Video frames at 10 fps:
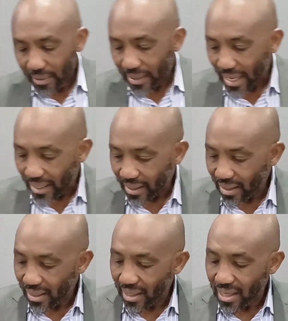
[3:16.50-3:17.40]
that
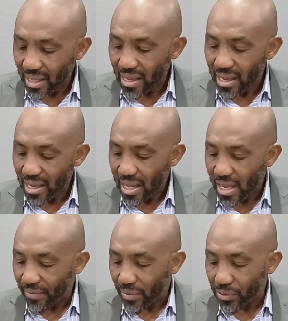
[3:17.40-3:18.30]
if
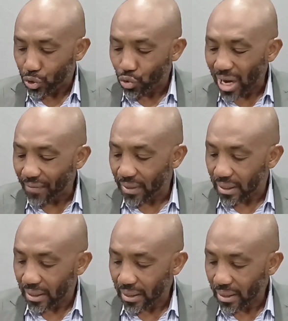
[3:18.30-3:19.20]
there was a
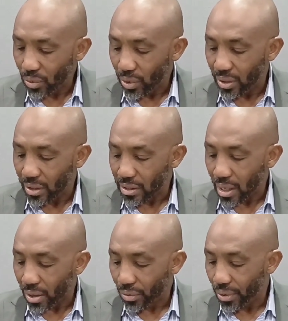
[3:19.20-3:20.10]
traveler going on a
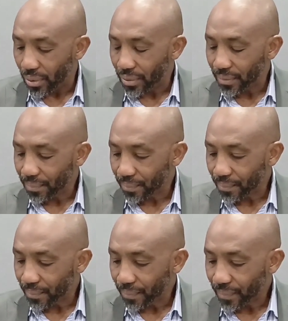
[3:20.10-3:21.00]
dark road,
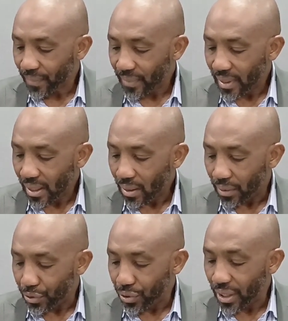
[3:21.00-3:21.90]
on a
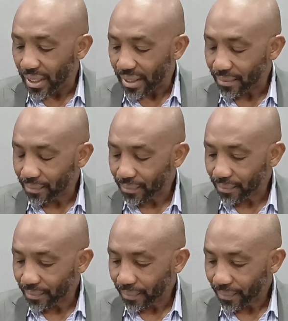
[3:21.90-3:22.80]
journey,
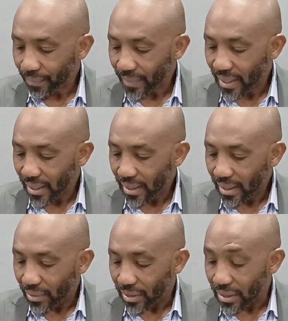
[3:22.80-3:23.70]

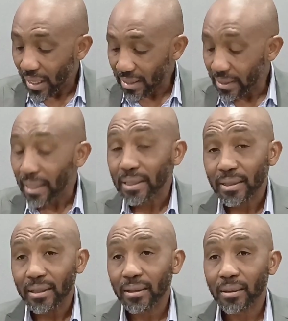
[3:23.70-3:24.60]
on a dark night,
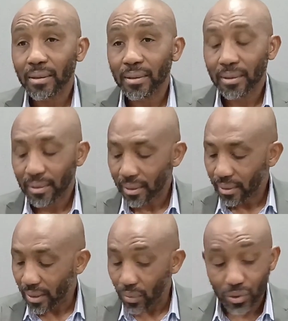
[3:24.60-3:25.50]

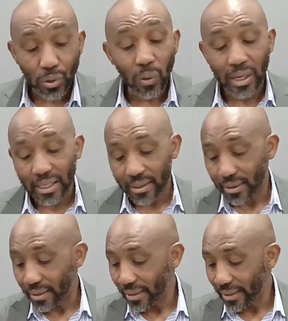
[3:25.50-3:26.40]
there was no light,
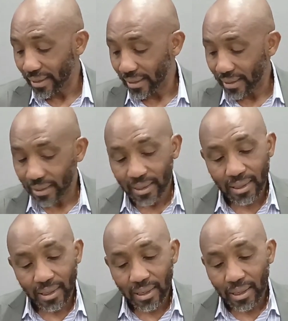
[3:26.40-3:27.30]

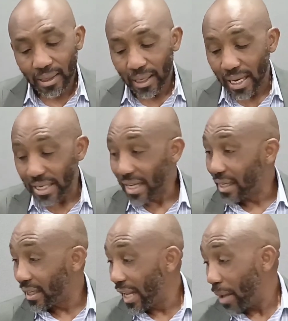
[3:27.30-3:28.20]
and he had a
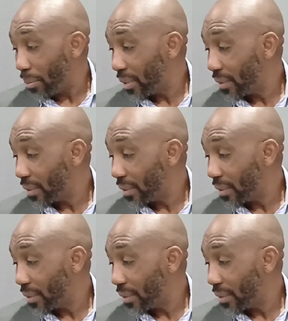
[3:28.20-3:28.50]
lamp